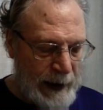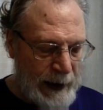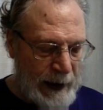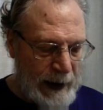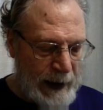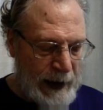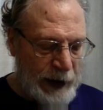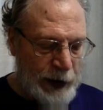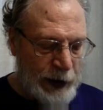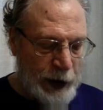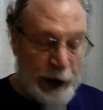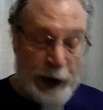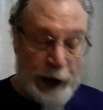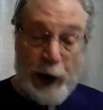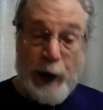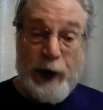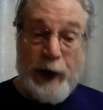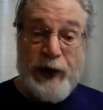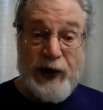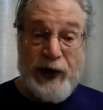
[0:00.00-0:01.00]

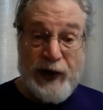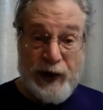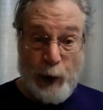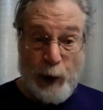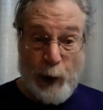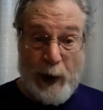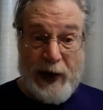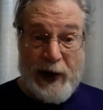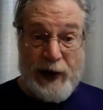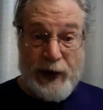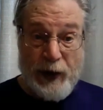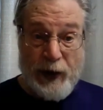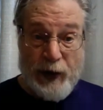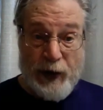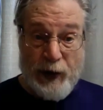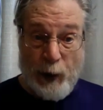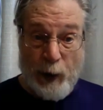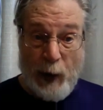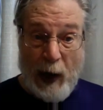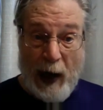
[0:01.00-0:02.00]
introduces
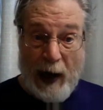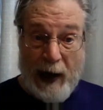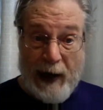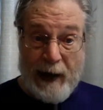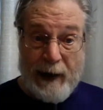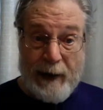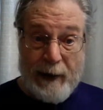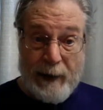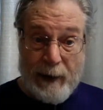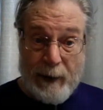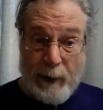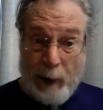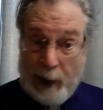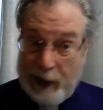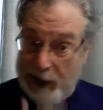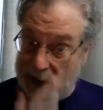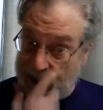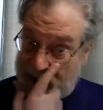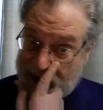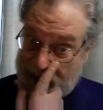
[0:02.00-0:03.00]
research writing,
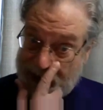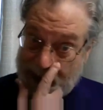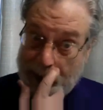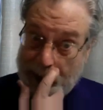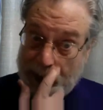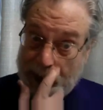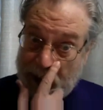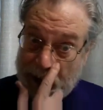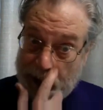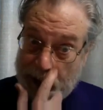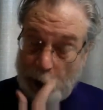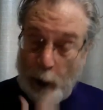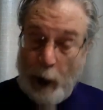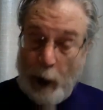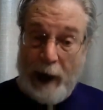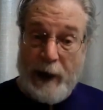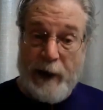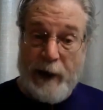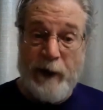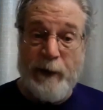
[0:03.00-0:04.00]
which is similar to
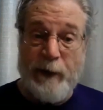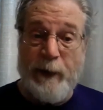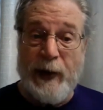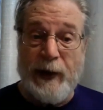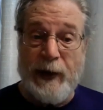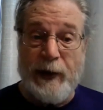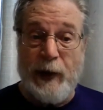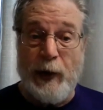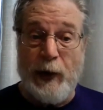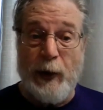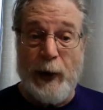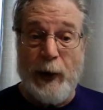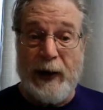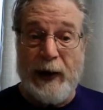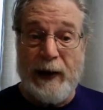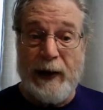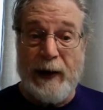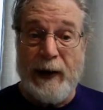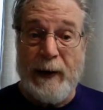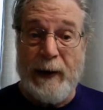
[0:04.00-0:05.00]
what you've been
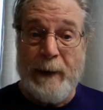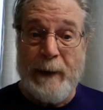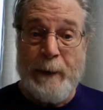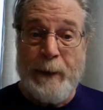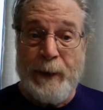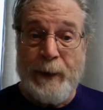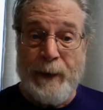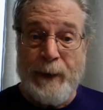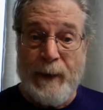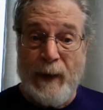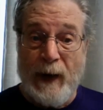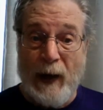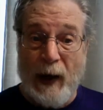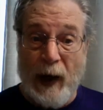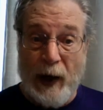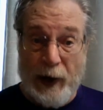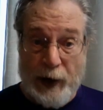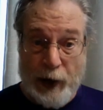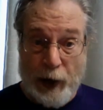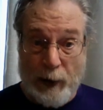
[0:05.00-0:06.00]
doing
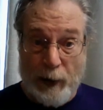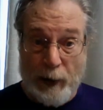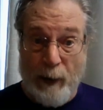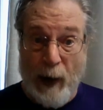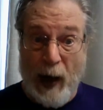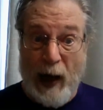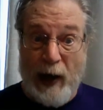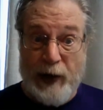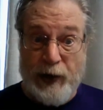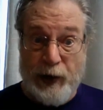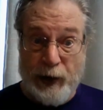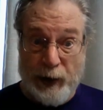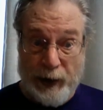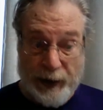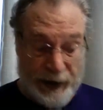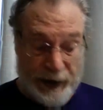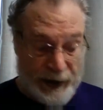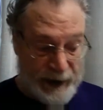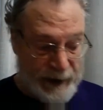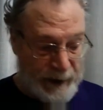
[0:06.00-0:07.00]
on your
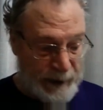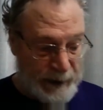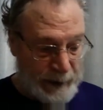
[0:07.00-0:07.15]
modules.